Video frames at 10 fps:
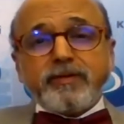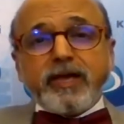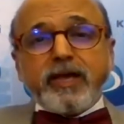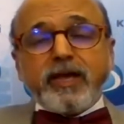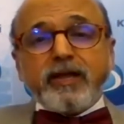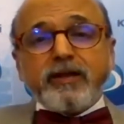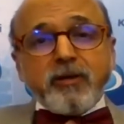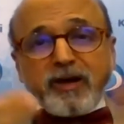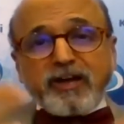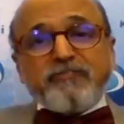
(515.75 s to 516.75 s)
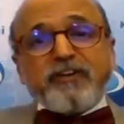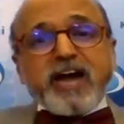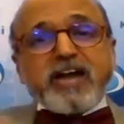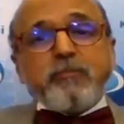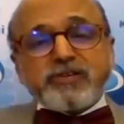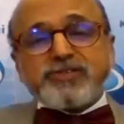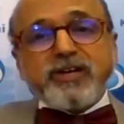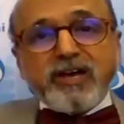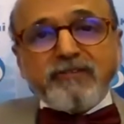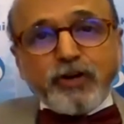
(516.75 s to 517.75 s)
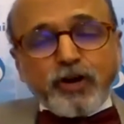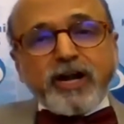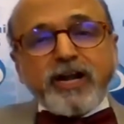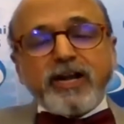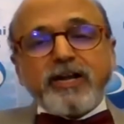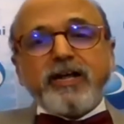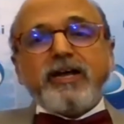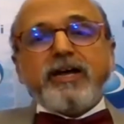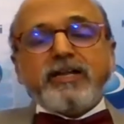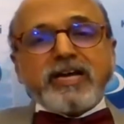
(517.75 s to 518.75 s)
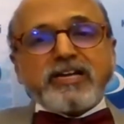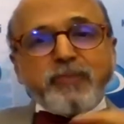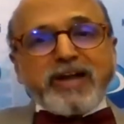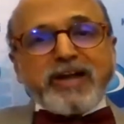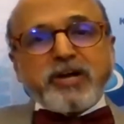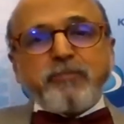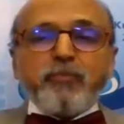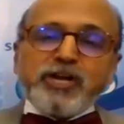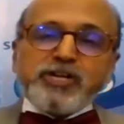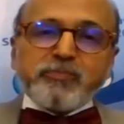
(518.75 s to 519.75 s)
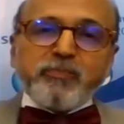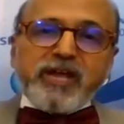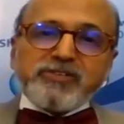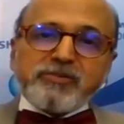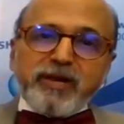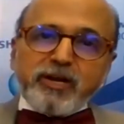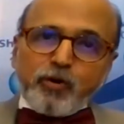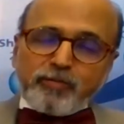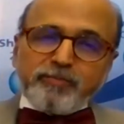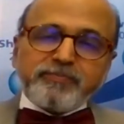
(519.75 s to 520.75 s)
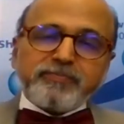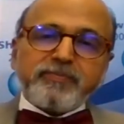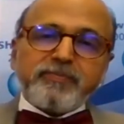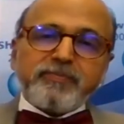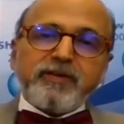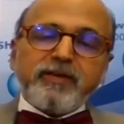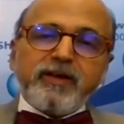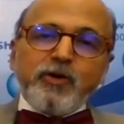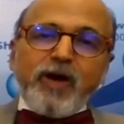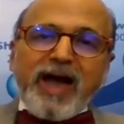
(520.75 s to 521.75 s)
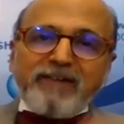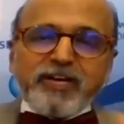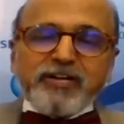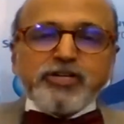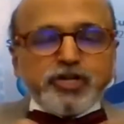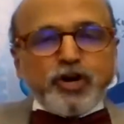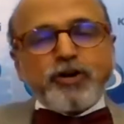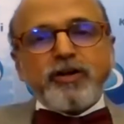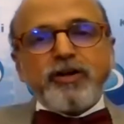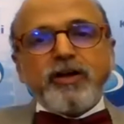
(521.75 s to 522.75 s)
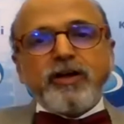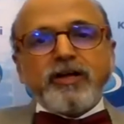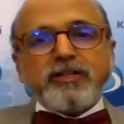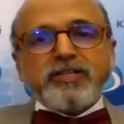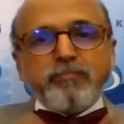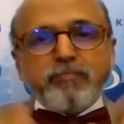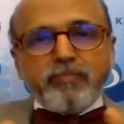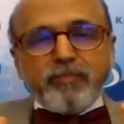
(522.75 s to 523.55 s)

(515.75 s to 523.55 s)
The demographic dynamics, if you look at it, the expatriate populations plays a big role. You have to ensure the